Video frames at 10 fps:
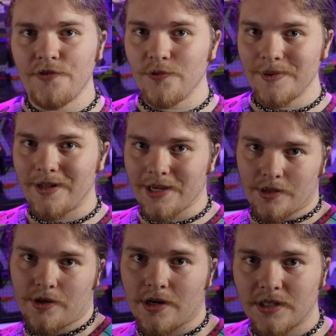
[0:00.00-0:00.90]
if you've been
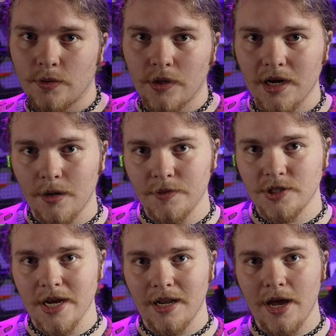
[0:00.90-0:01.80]
liking the content and want to help the
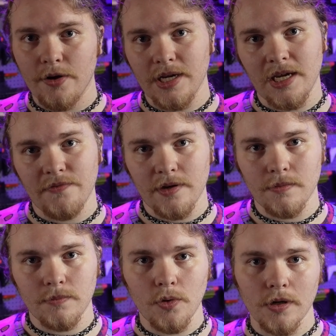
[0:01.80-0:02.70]
channel out
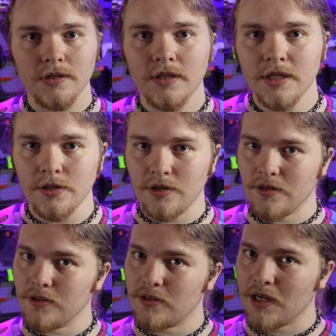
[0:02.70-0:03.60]
even more, you
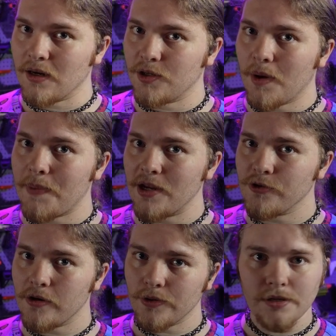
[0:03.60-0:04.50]
can sign up to my
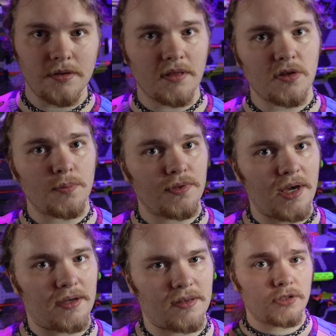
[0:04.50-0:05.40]
Patreon or use the super
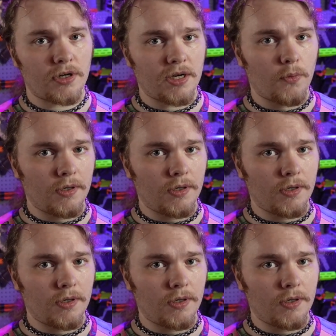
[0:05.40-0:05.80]
thanks. Starting at